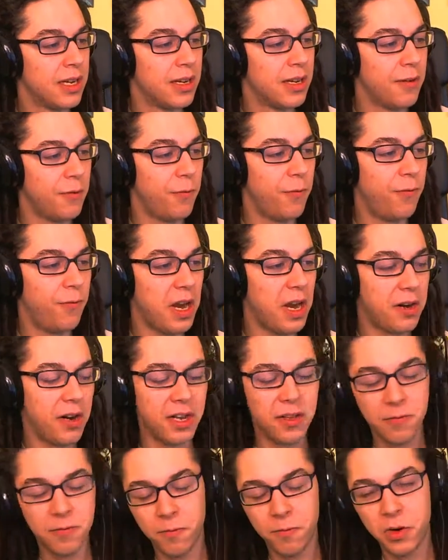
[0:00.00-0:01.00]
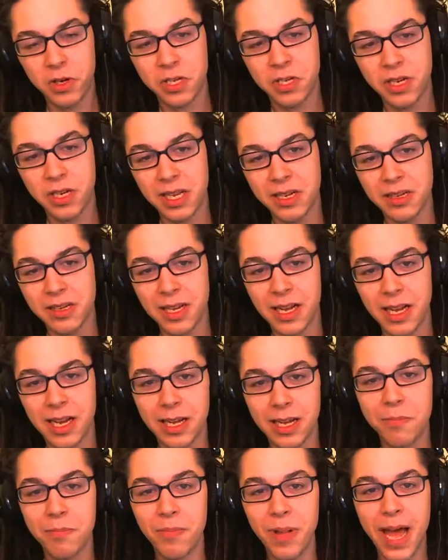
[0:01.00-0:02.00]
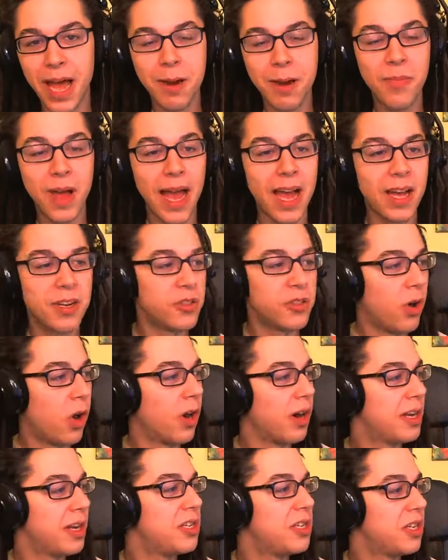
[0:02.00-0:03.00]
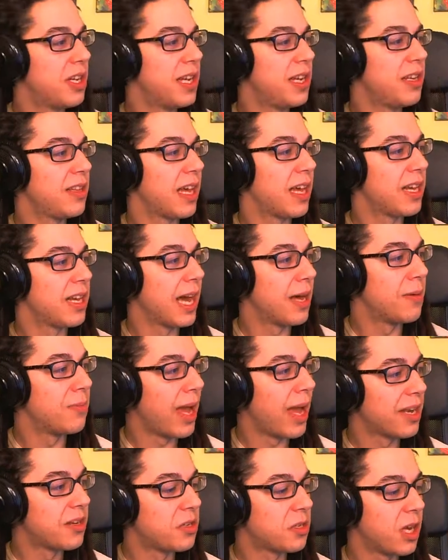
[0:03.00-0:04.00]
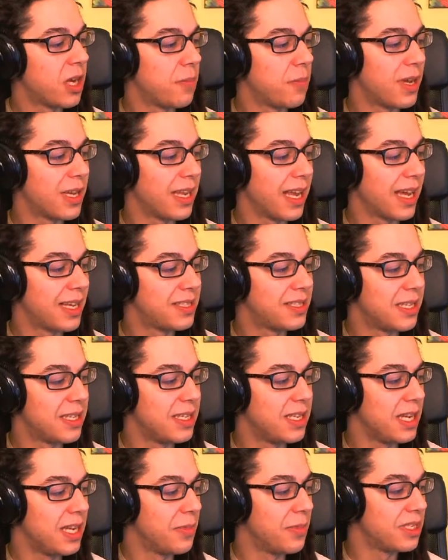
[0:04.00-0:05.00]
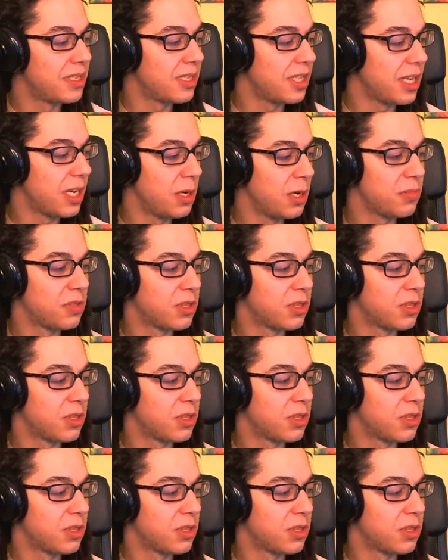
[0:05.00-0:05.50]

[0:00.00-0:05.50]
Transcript: Very unfortunate. Bad batch of RNG that he got matched up against a Demons team.